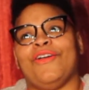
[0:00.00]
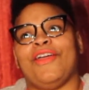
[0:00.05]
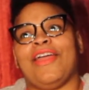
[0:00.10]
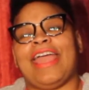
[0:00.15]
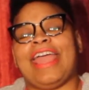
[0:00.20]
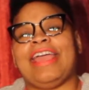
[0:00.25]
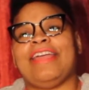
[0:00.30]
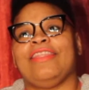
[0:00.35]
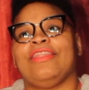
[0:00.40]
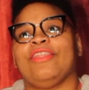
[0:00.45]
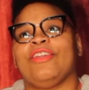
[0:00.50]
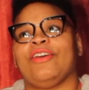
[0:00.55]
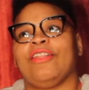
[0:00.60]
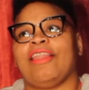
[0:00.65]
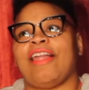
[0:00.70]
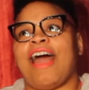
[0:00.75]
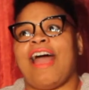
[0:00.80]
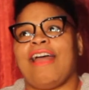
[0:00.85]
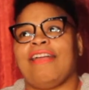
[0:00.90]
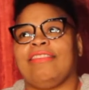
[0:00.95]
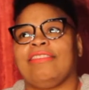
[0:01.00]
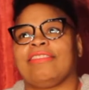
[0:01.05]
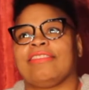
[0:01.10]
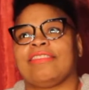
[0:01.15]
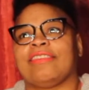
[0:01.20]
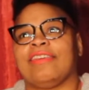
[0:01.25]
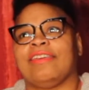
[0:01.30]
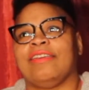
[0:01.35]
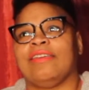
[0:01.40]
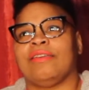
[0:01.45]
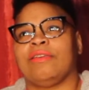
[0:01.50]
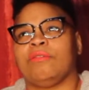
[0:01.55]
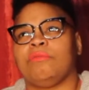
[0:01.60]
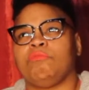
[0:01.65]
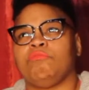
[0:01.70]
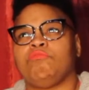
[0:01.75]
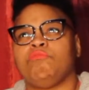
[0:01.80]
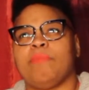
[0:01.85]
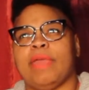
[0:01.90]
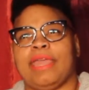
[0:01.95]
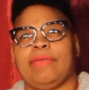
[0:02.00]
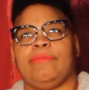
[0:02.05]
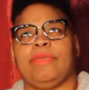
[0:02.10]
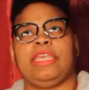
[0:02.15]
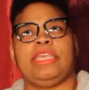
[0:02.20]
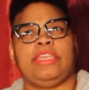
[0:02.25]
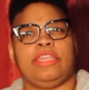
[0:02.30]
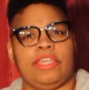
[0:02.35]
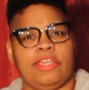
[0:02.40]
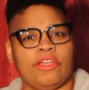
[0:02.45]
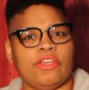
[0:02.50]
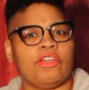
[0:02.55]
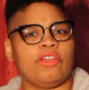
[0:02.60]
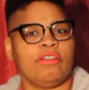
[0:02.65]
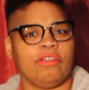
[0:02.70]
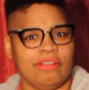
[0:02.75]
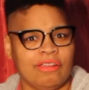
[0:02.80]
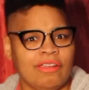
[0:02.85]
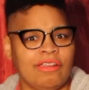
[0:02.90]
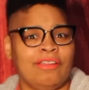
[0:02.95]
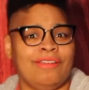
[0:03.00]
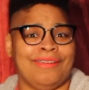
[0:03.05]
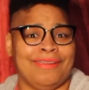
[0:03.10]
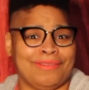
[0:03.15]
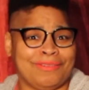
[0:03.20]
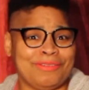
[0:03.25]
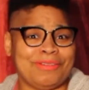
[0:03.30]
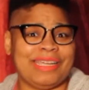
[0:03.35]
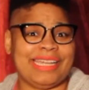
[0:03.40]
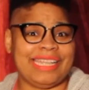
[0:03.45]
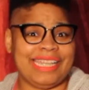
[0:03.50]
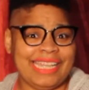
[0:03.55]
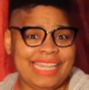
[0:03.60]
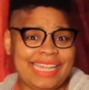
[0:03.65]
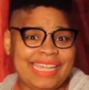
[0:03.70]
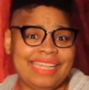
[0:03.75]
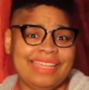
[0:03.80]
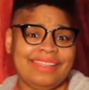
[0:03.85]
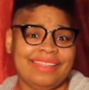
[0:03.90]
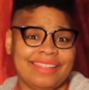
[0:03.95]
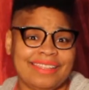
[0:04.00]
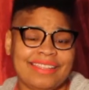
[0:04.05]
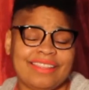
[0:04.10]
in the last maybe year, really,